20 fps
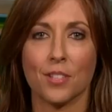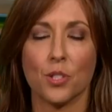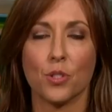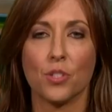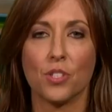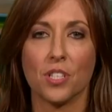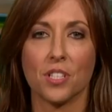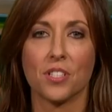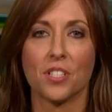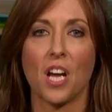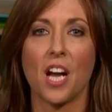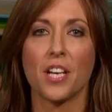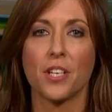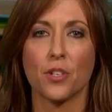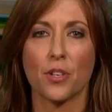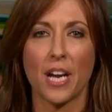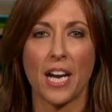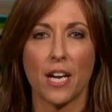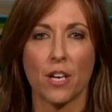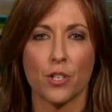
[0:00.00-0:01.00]
You design
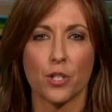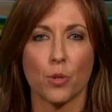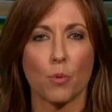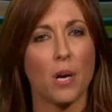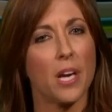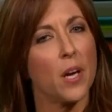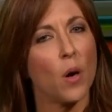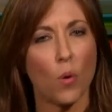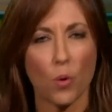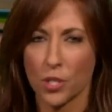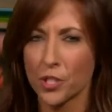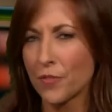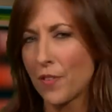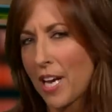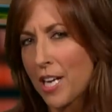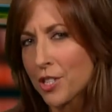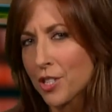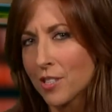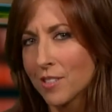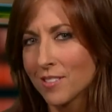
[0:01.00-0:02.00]
your hair into a horse
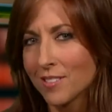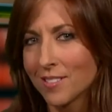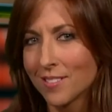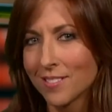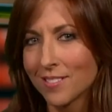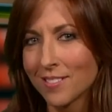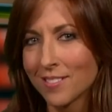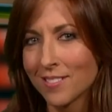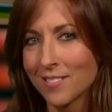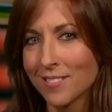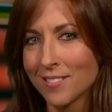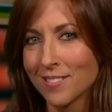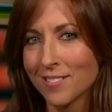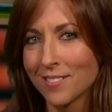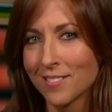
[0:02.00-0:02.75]
fashion? Rides his horse